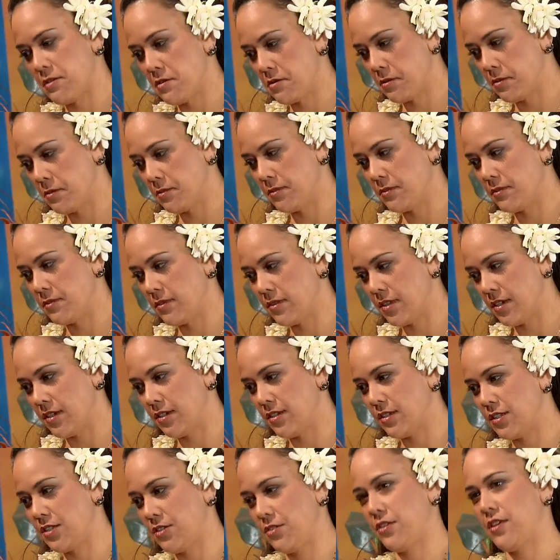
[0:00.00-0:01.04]
um,
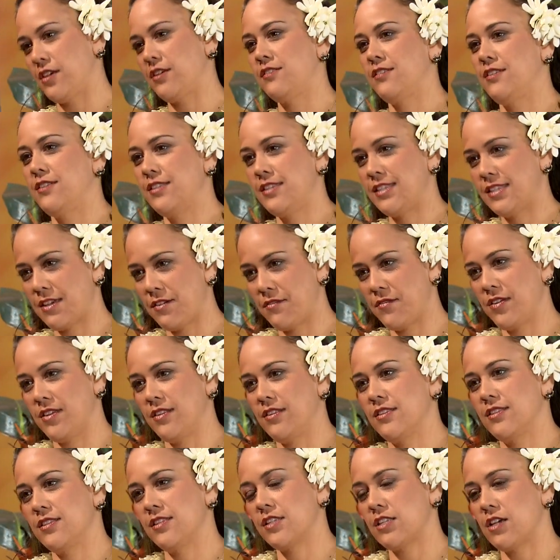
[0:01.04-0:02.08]
the
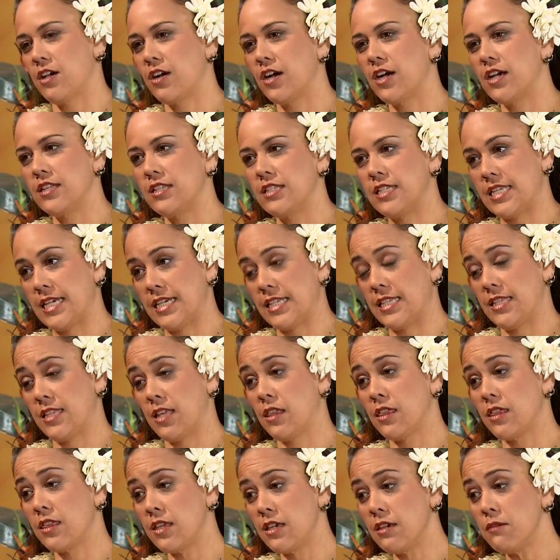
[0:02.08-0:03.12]
2007 Song Contest,
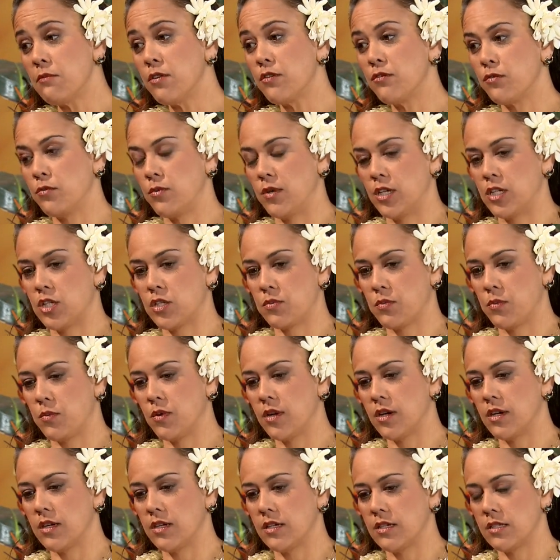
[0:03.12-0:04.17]
the theme of which
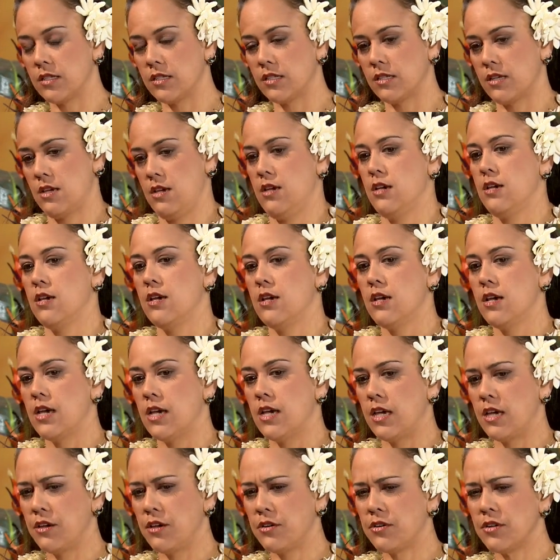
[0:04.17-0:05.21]
was
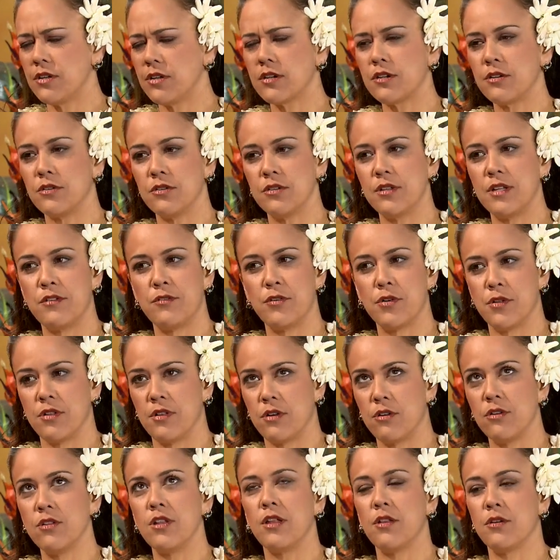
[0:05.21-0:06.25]
Eoloko Olelo
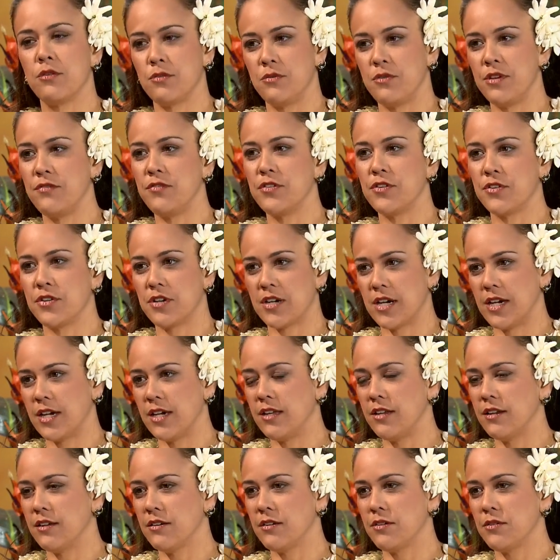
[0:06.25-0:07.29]
Olivio
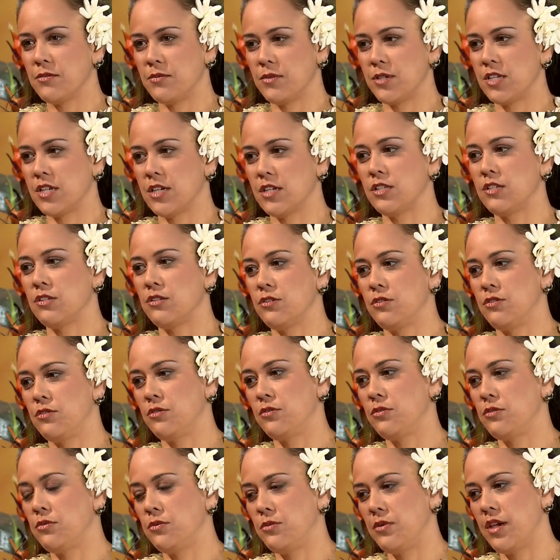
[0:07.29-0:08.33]
which has to
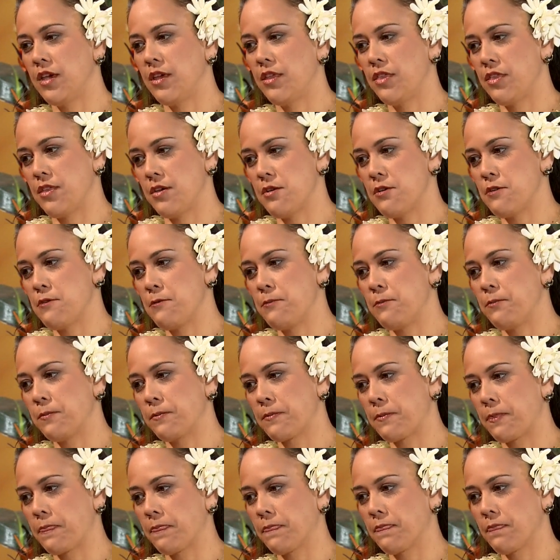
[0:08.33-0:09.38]
do with
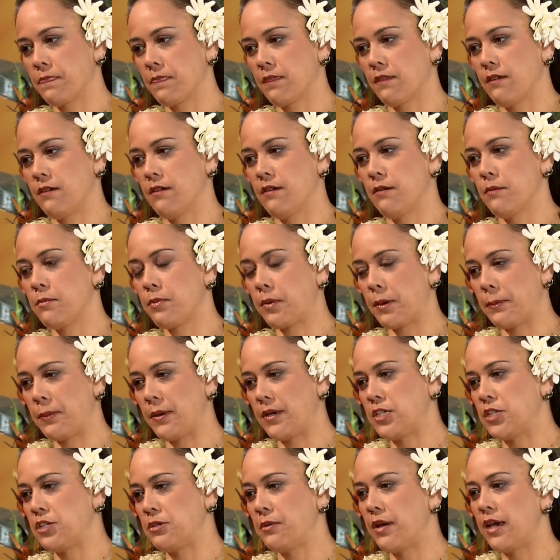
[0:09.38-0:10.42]
um,
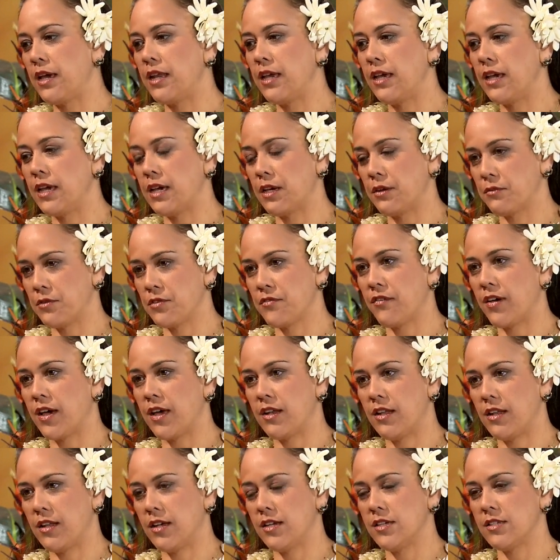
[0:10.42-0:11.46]
perpetuating and
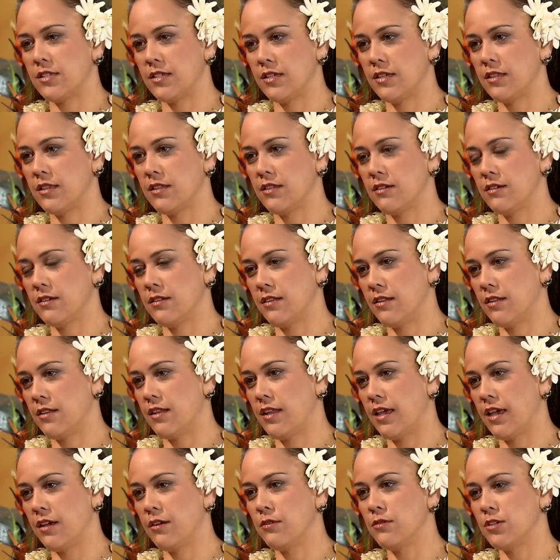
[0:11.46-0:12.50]
revitalizing the
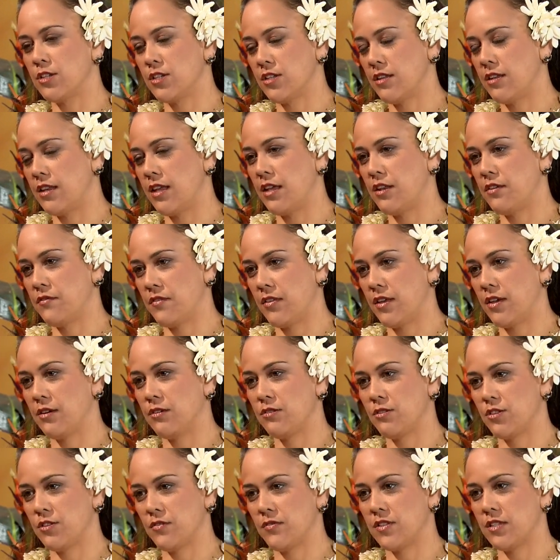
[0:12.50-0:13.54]
language, the native
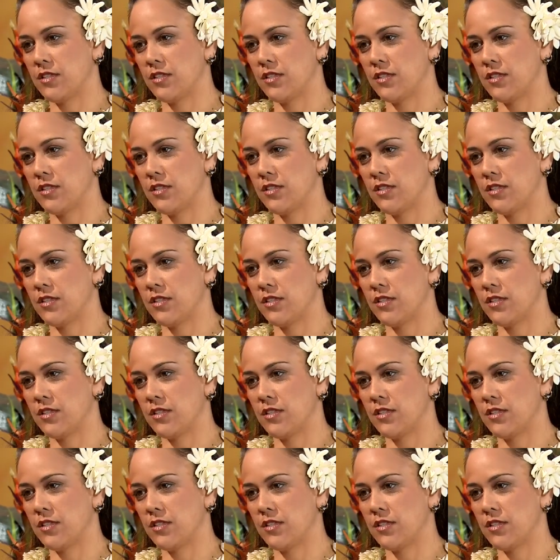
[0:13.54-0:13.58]
language of